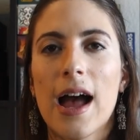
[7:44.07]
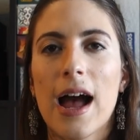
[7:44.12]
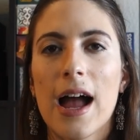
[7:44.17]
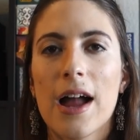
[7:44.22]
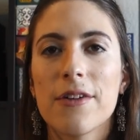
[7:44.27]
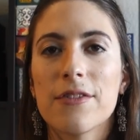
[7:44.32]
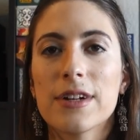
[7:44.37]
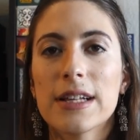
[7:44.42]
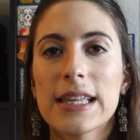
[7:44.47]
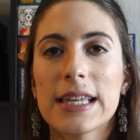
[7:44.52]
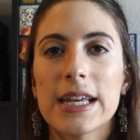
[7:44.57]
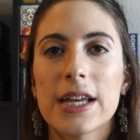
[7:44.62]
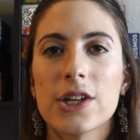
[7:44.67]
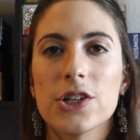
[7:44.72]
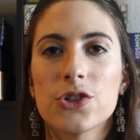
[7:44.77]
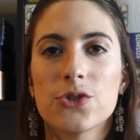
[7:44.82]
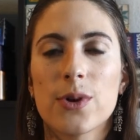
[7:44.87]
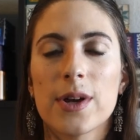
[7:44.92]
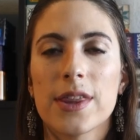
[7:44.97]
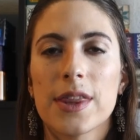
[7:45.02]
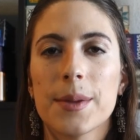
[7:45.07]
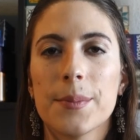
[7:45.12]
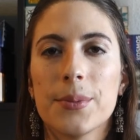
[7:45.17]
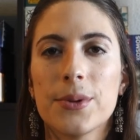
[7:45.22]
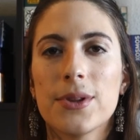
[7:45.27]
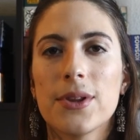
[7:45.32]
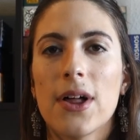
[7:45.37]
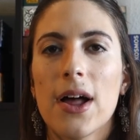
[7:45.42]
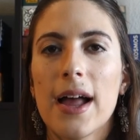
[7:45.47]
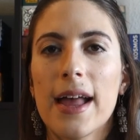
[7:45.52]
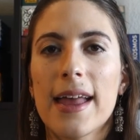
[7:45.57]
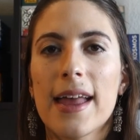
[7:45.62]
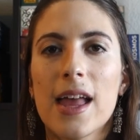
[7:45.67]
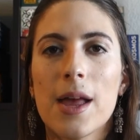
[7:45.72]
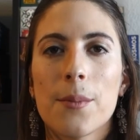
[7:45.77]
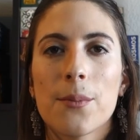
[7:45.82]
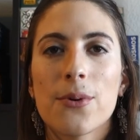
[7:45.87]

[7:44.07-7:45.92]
I really enjoyed the plot.